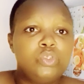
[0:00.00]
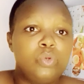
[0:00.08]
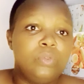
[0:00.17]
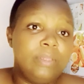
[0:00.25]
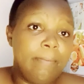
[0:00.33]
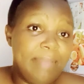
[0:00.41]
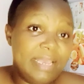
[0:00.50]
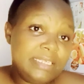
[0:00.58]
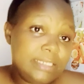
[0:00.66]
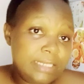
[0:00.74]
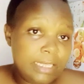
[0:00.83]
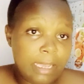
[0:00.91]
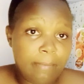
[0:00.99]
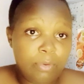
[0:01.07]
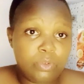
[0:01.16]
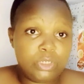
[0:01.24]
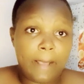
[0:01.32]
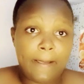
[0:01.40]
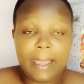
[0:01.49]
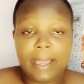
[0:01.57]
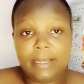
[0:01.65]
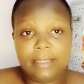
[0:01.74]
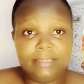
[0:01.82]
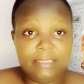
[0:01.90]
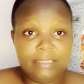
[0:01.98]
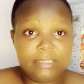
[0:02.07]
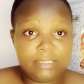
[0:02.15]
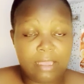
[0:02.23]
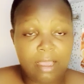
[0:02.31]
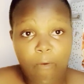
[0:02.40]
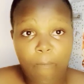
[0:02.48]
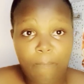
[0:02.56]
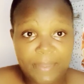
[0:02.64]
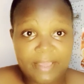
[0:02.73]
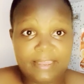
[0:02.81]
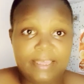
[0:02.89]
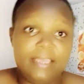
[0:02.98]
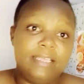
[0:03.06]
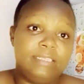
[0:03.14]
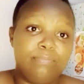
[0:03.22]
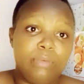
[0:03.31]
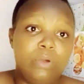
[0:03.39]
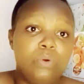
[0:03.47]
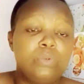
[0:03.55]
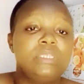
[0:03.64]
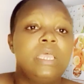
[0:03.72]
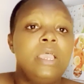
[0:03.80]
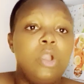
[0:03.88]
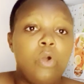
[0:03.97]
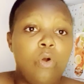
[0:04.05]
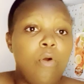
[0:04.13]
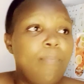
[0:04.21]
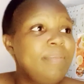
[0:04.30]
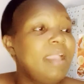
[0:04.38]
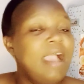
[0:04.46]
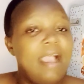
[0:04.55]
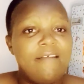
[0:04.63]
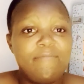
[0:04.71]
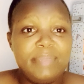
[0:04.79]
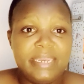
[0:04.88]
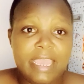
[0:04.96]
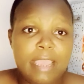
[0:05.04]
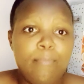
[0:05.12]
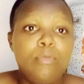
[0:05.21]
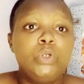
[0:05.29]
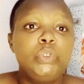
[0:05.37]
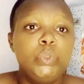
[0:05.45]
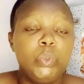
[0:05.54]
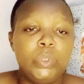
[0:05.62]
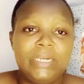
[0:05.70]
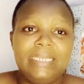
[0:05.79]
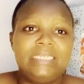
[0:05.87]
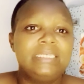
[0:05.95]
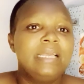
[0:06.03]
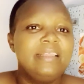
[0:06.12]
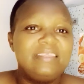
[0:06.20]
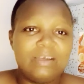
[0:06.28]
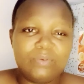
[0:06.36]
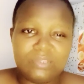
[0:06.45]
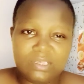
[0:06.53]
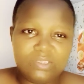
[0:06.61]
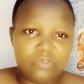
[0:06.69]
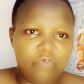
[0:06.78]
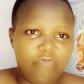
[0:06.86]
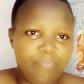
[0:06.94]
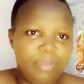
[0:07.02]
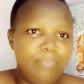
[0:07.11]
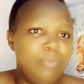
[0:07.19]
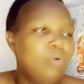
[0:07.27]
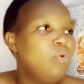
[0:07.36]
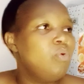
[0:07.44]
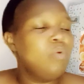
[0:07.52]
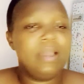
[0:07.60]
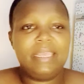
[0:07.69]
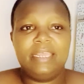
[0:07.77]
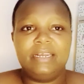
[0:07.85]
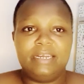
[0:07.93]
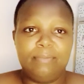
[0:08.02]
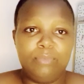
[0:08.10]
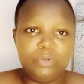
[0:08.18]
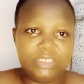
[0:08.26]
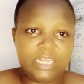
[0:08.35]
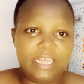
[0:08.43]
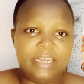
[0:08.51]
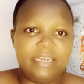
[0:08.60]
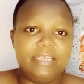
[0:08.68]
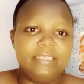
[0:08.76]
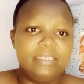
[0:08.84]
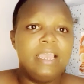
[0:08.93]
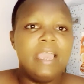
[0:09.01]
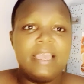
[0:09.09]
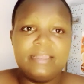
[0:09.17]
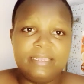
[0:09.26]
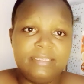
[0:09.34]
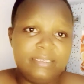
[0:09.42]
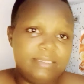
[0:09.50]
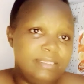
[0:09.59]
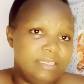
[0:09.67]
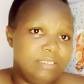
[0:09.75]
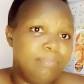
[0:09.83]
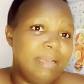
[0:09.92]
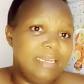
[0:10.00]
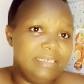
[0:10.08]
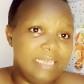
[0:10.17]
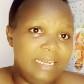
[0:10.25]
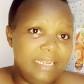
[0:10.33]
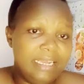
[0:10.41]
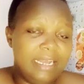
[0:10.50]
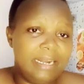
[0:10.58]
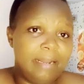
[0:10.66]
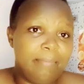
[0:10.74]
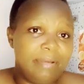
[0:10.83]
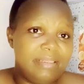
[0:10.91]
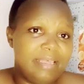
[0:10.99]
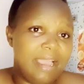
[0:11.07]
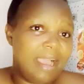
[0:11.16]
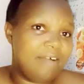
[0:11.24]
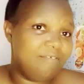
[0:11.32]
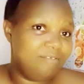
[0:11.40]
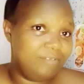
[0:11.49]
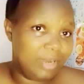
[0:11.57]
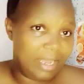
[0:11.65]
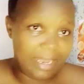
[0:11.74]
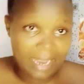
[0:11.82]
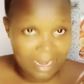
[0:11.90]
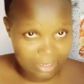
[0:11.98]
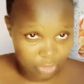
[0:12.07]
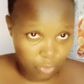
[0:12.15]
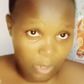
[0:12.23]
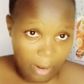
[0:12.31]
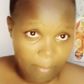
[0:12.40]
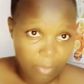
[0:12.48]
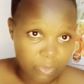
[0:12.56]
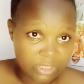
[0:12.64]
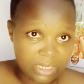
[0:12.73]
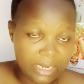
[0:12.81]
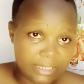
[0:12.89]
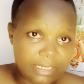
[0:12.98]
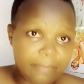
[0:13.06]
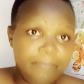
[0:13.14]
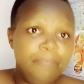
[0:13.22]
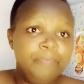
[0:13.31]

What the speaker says: So the best thing about this Acopia thing is because Acopia have been able to reach thousands of people who are in remote areas, and this is just by dialing a number they have, I'll talk about later.